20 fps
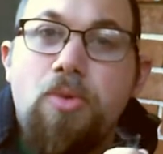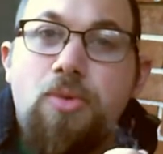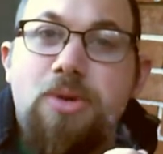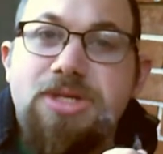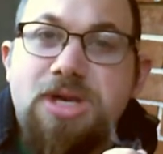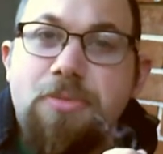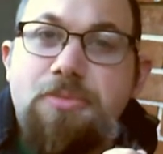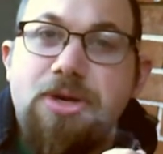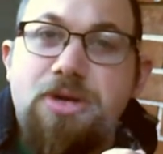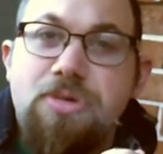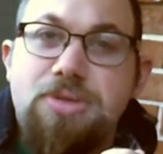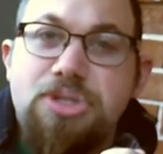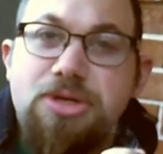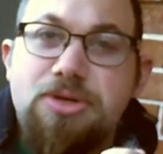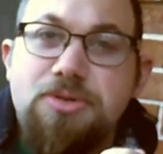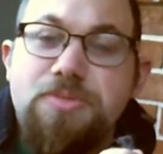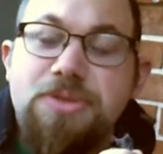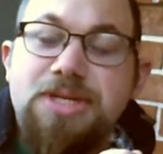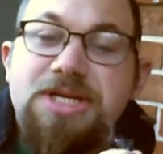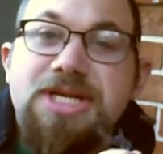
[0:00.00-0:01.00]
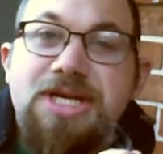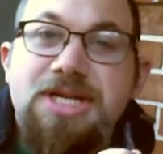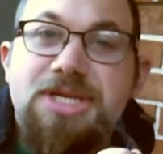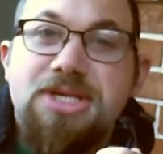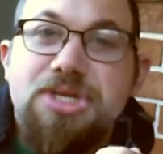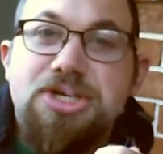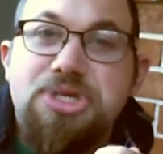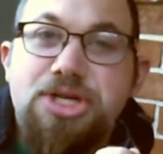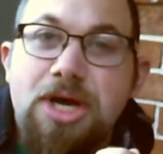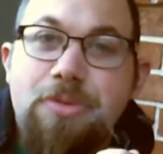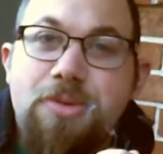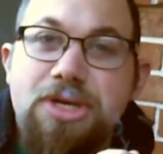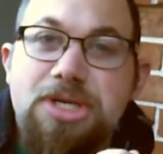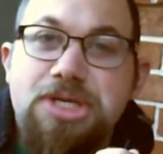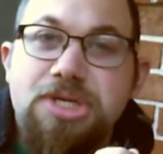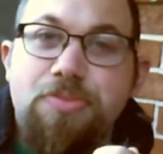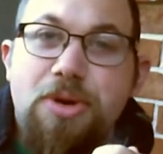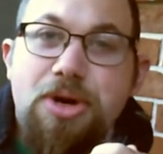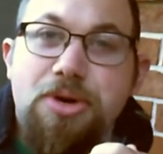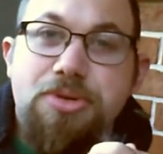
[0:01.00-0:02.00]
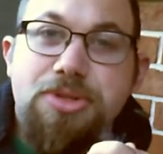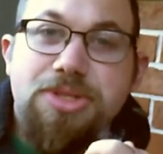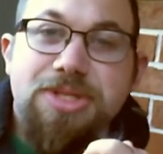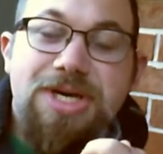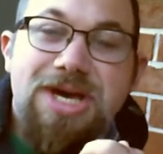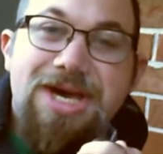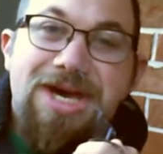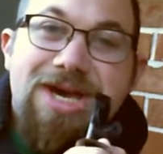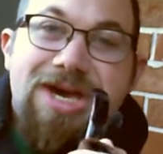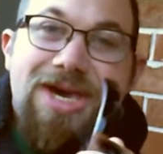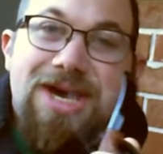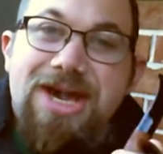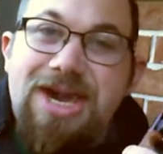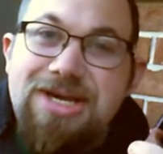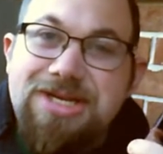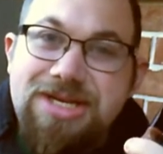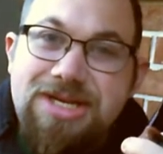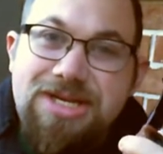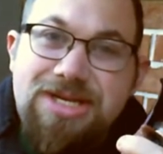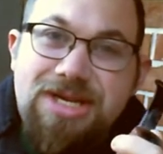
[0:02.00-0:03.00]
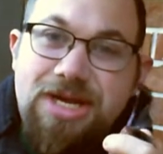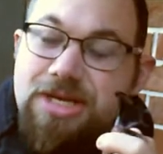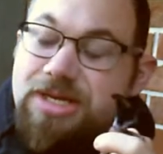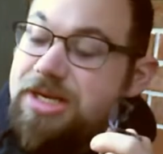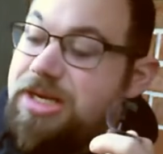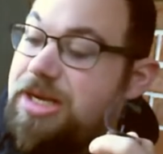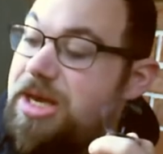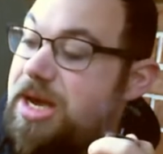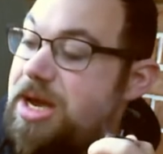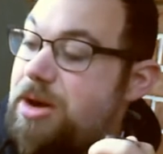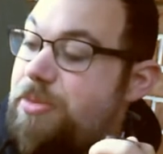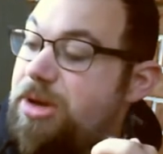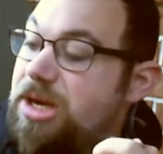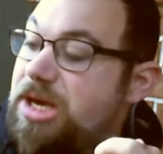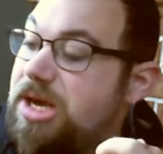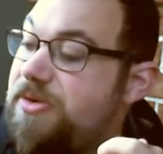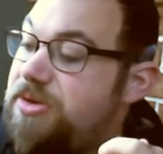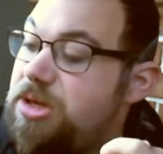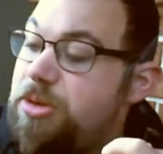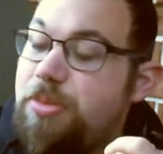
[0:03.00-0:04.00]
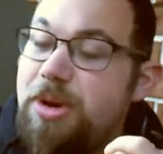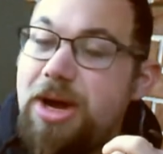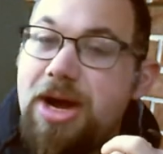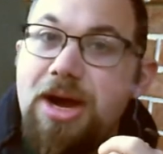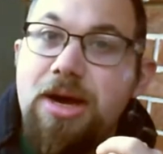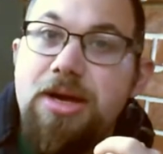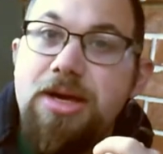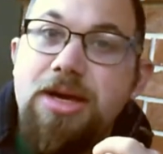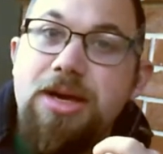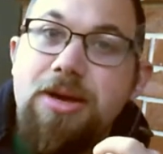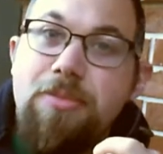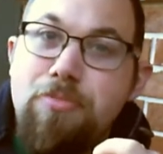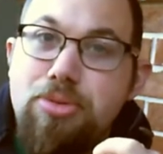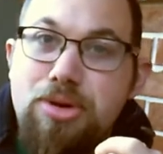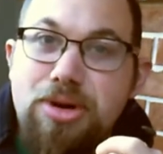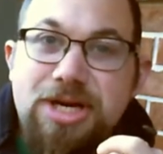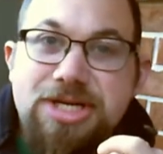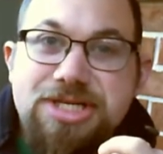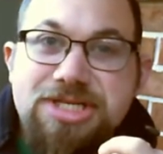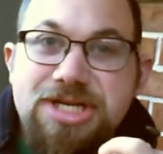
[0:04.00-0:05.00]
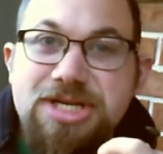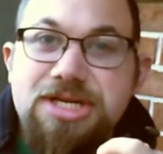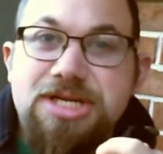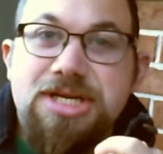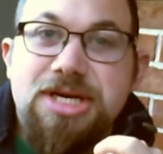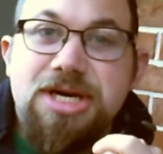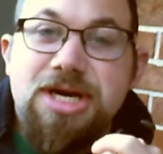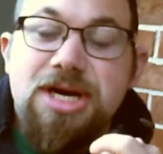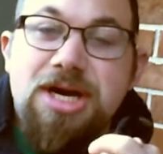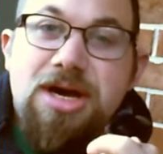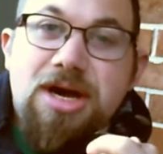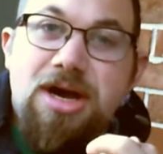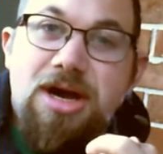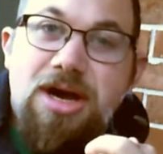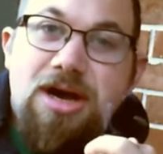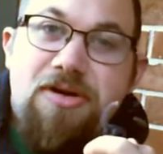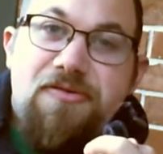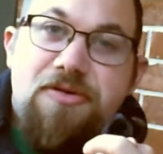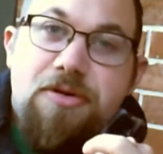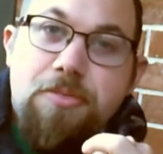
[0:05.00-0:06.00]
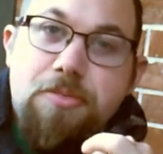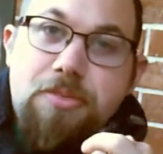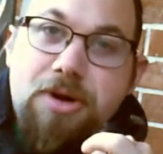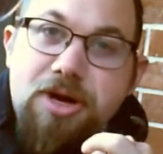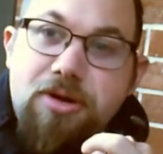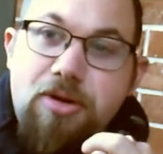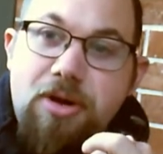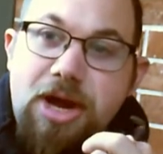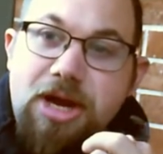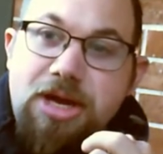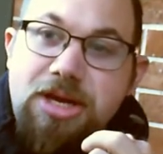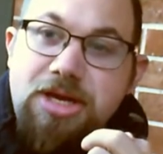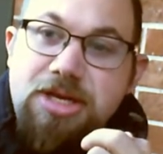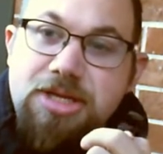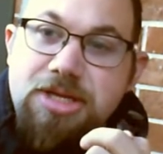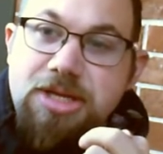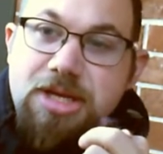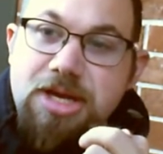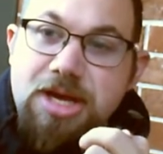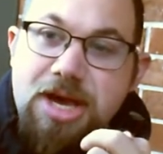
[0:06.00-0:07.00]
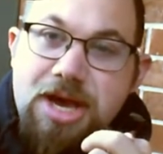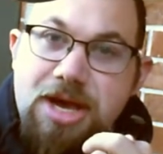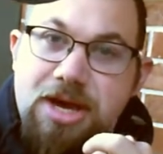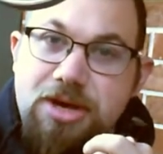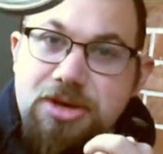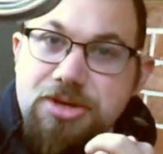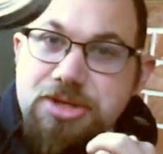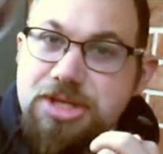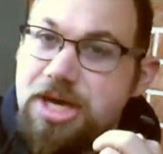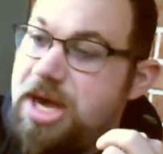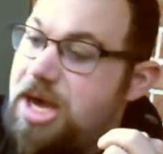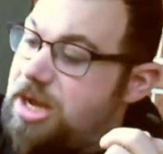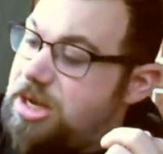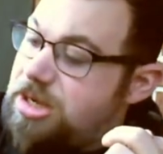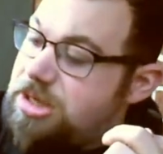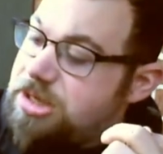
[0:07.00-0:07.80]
up, YouTube? This is TheJBSmokes. As I said, today I'll be giving you my impressions of McCranies Hellsgate.